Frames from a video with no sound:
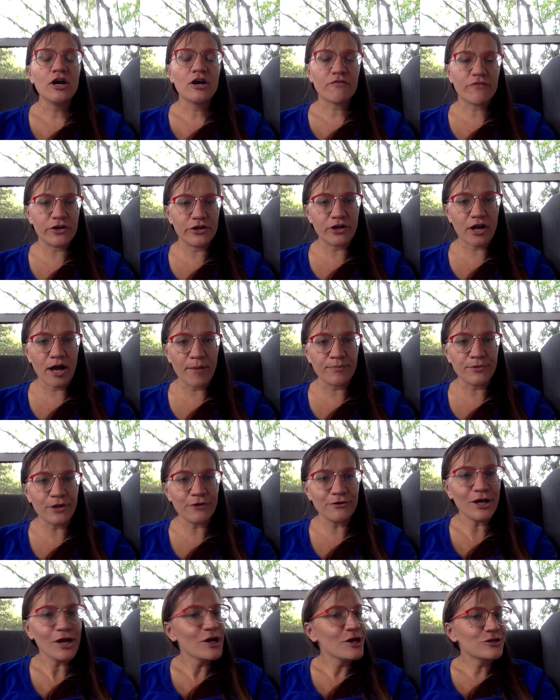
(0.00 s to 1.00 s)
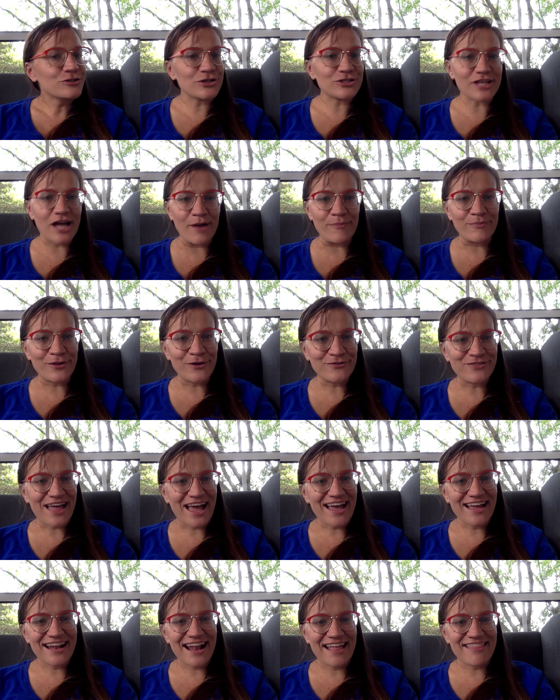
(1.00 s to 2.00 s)
for you to upload. So just upload
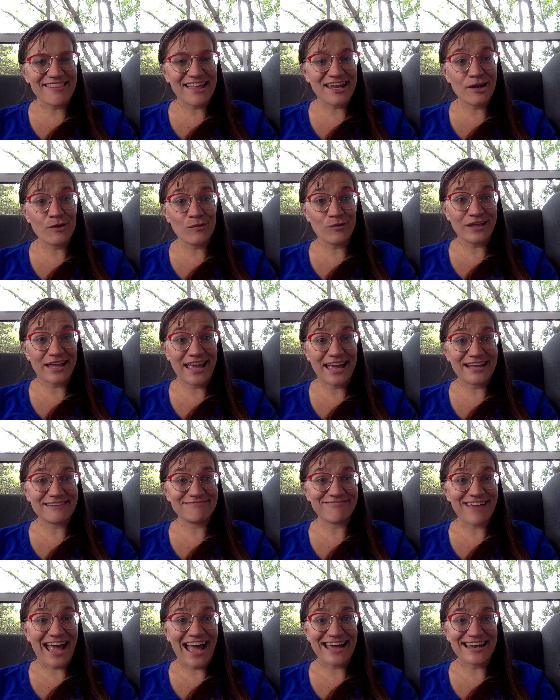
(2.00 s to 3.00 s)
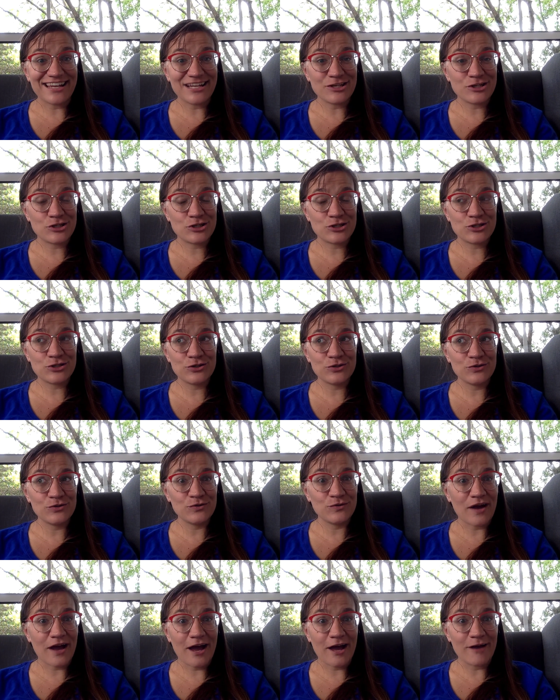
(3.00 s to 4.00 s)
that, and then it will get added
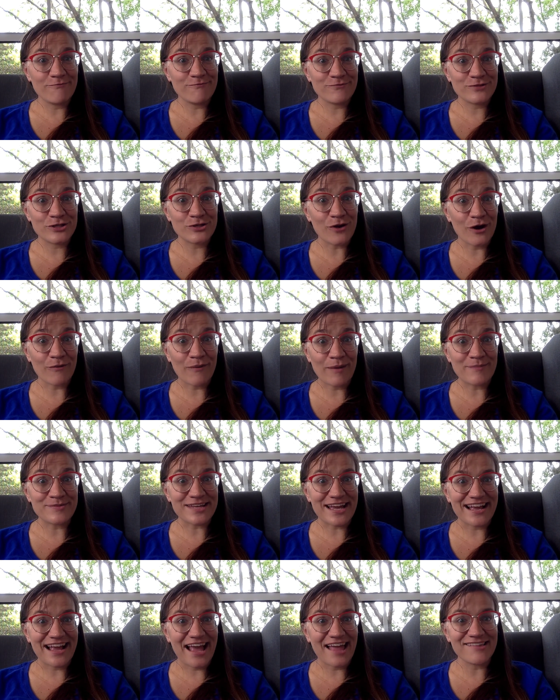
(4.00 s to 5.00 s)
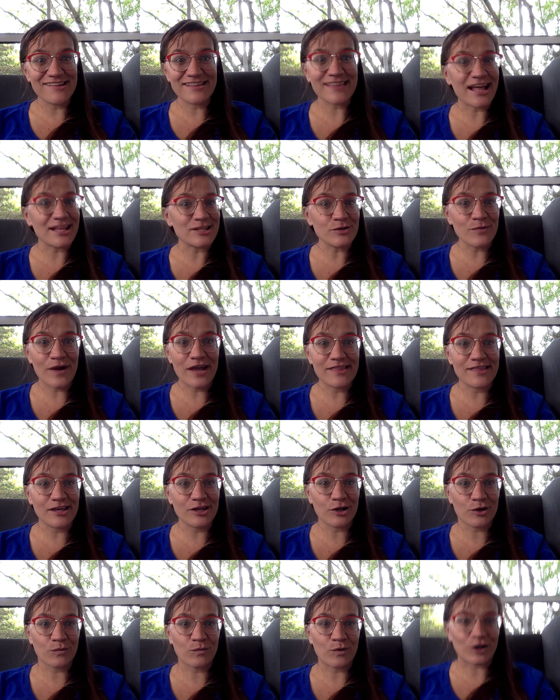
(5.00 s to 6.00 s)
to our website. And then that's a way that
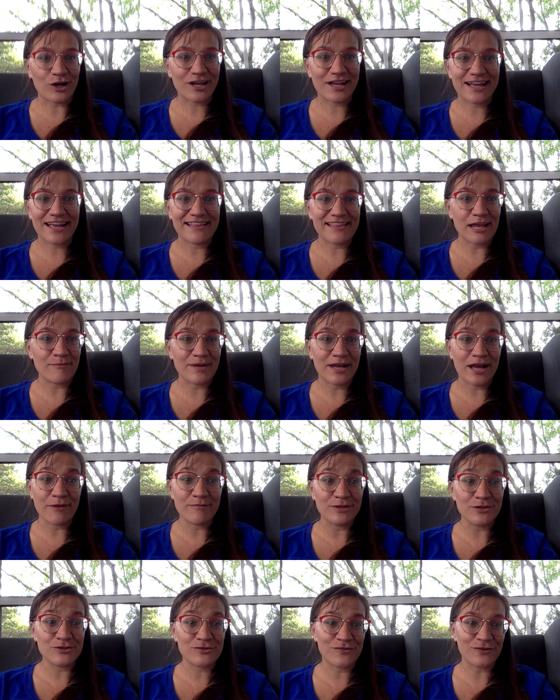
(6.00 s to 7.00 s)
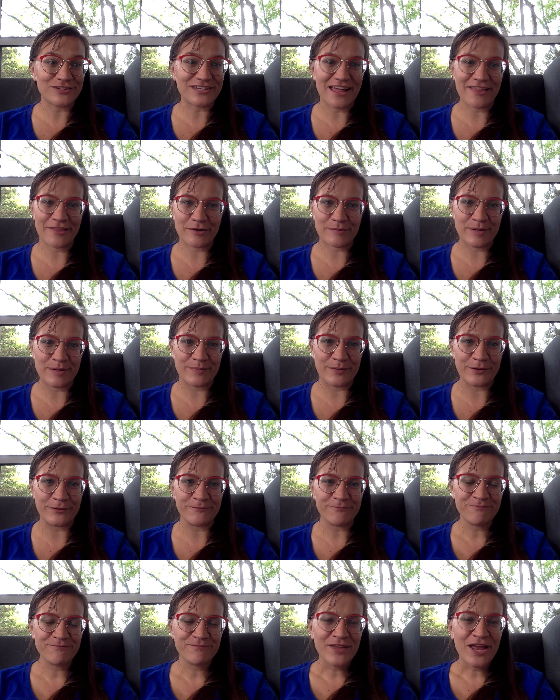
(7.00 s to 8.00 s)
your work can then become useful to other
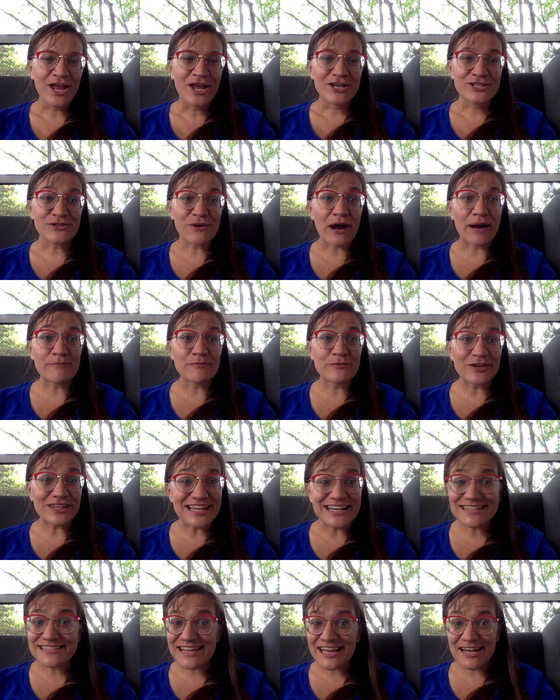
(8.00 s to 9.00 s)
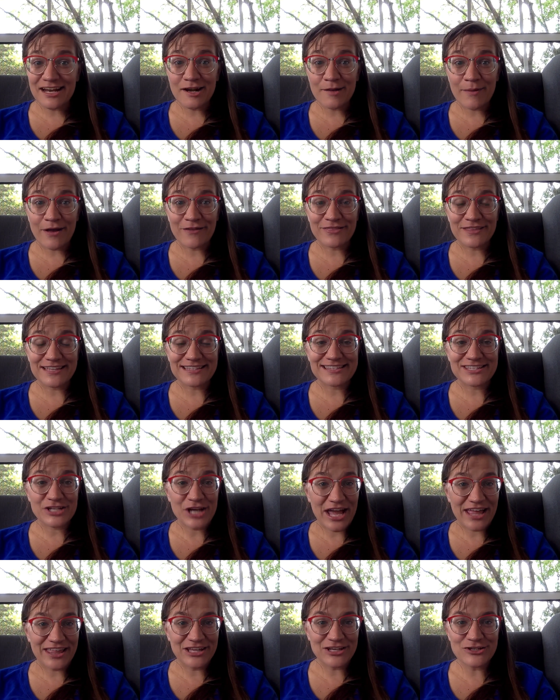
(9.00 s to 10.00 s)
people. So I'm really excited about this
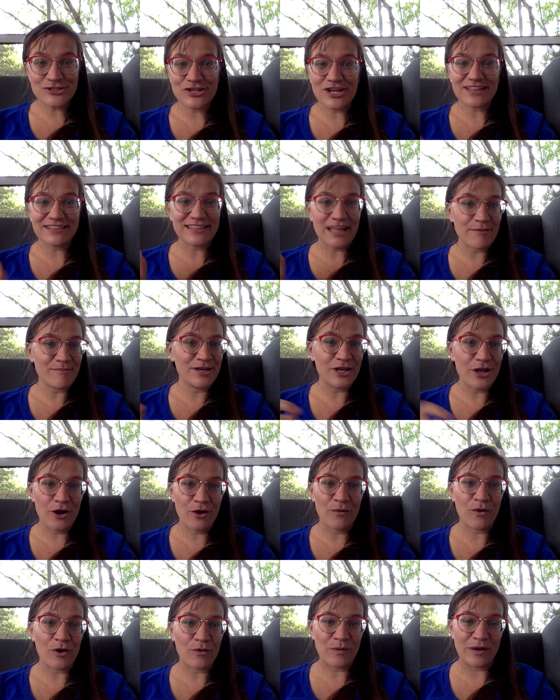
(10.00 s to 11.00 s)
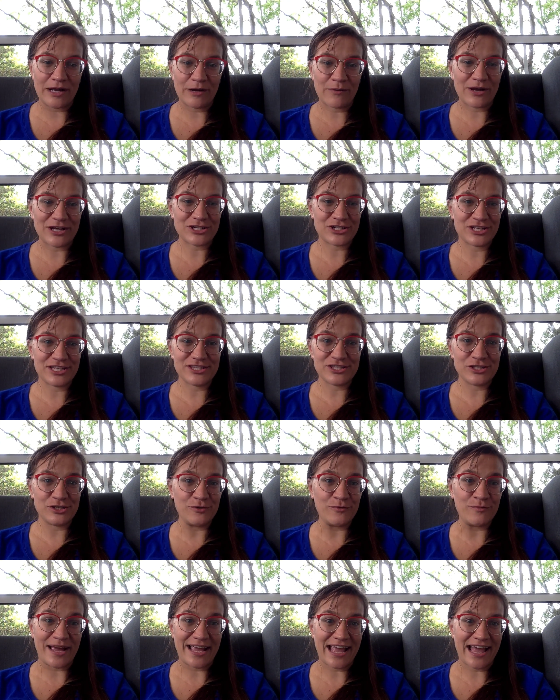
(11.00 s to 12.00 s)
challenge. Let me know what questions you
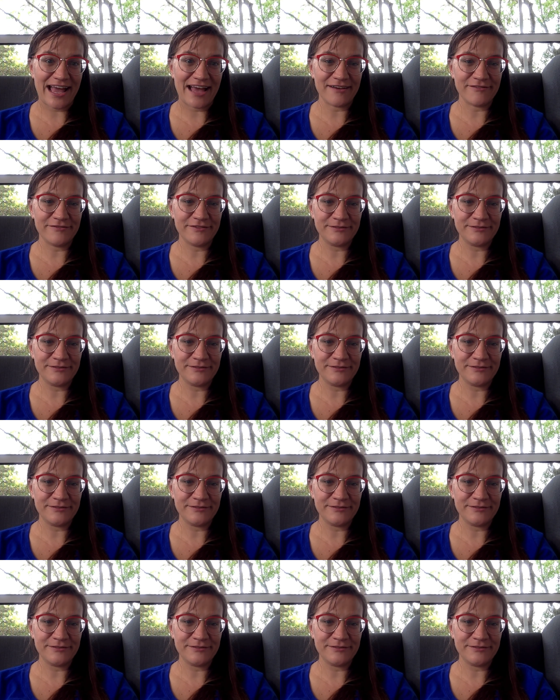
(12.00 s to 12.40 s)
might have.